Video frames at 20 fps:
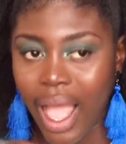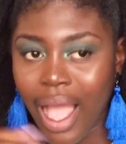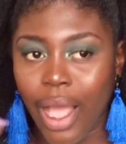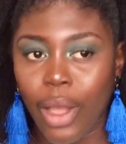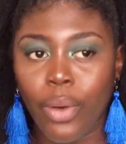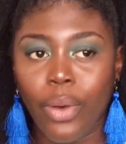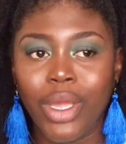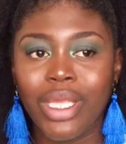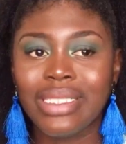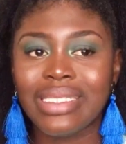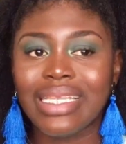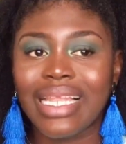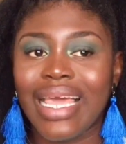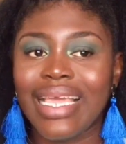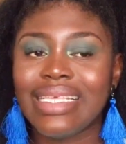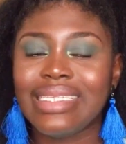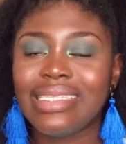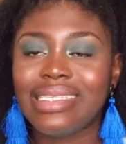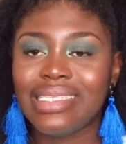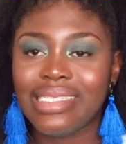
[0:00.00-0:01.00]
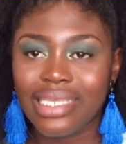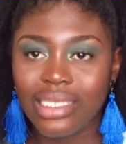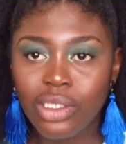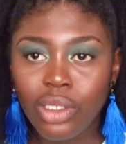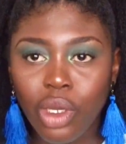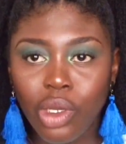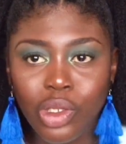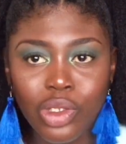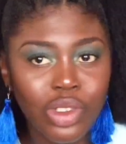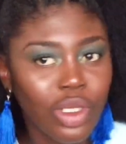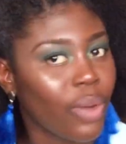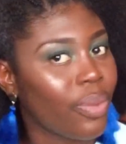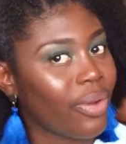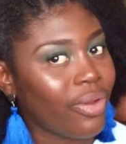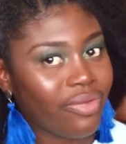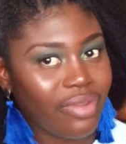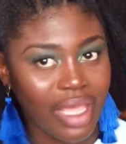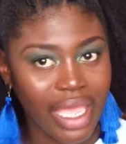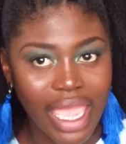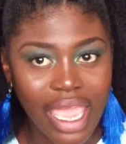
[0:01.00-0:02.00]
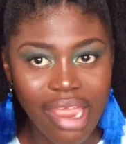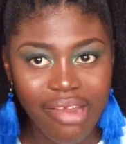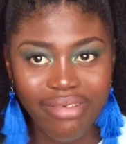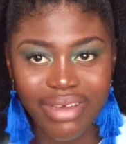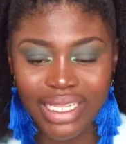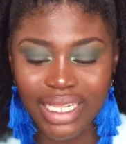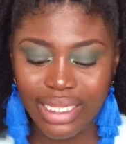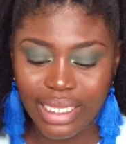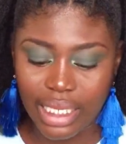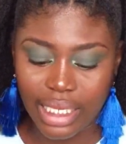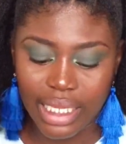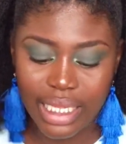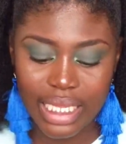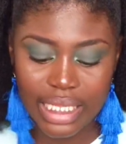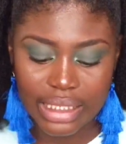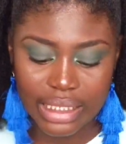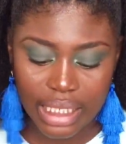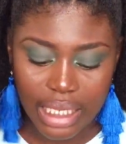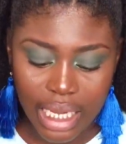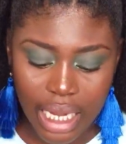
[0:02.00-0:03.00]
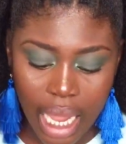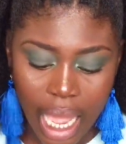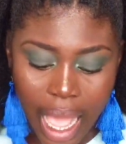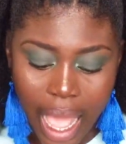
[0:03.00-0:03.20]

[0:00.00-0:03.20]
are going to like sit on top of the hair rather than getting